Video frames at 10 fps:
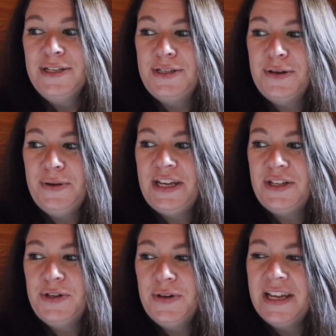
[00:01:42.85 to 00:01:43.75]
So
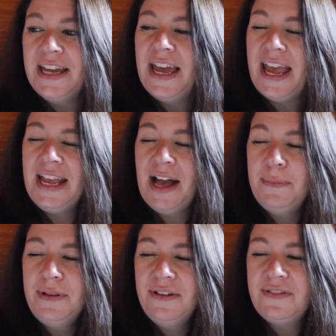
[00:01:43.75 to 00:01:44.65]
it took a
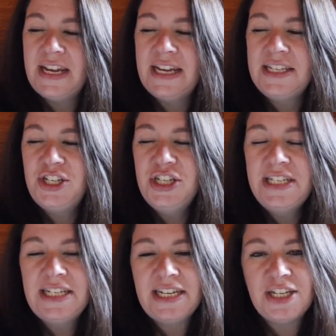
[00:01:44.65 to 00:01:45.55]
couple of days
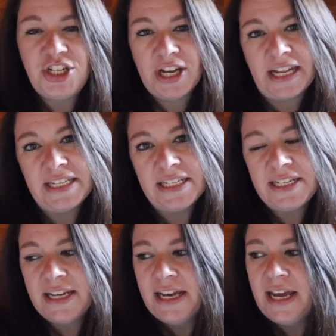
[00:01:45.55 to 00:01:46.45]
just to
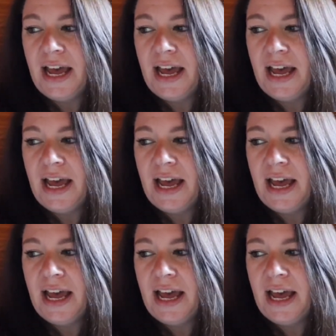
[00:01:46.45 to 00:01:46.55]
adjust.